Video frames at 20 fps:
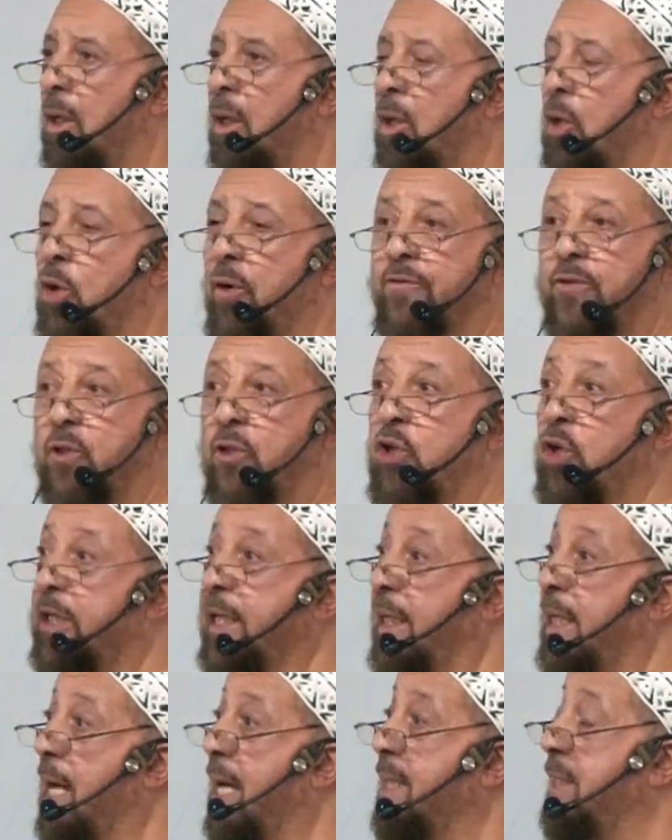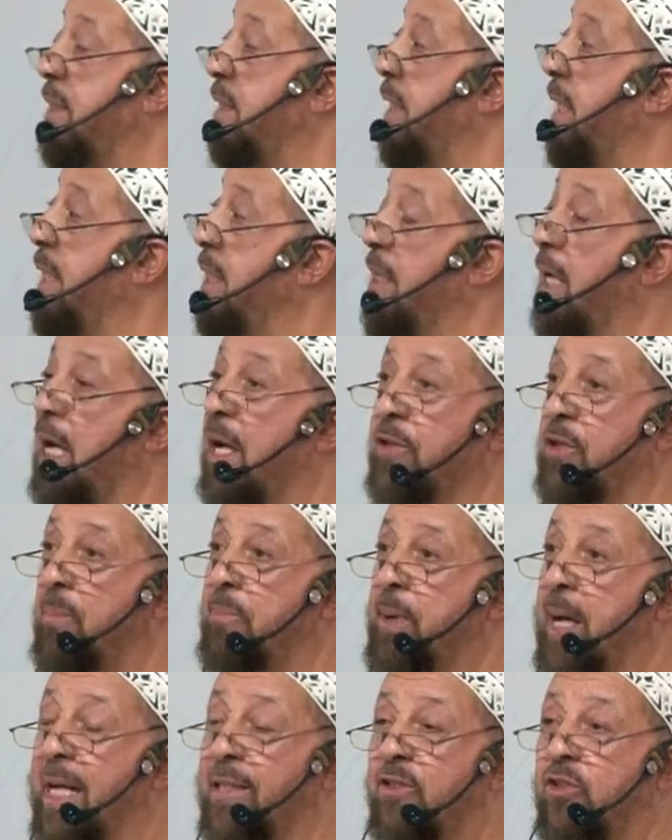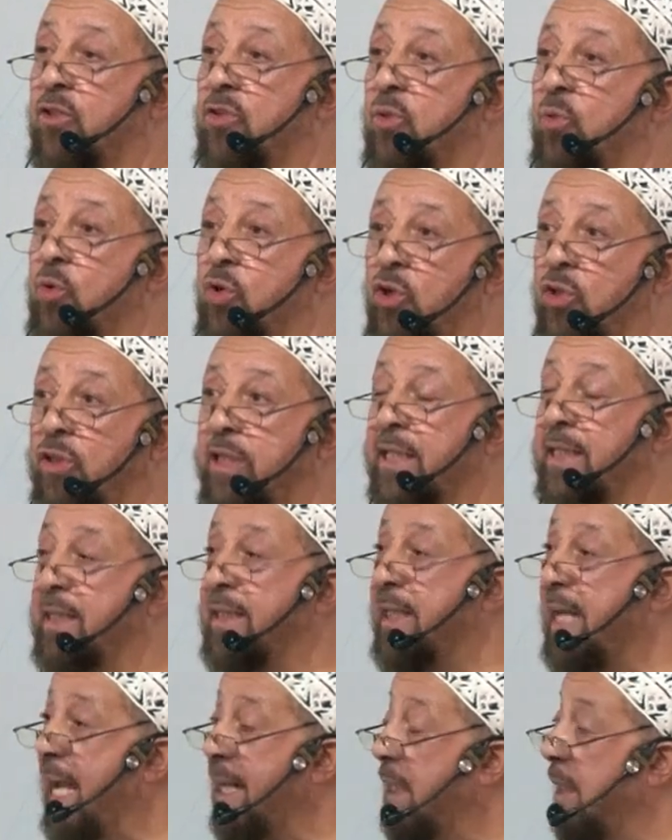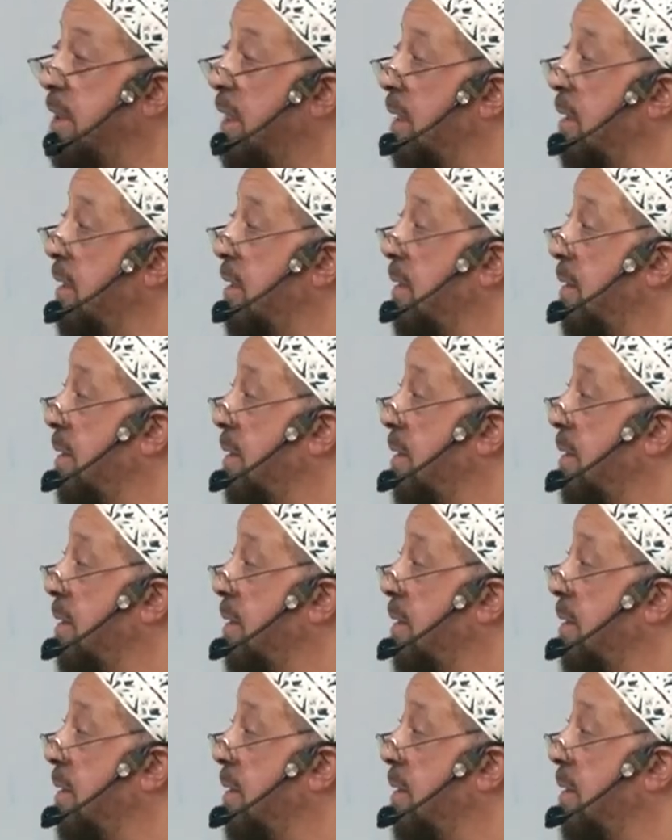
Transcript: or if you look at us in other parts of the world, in Canada,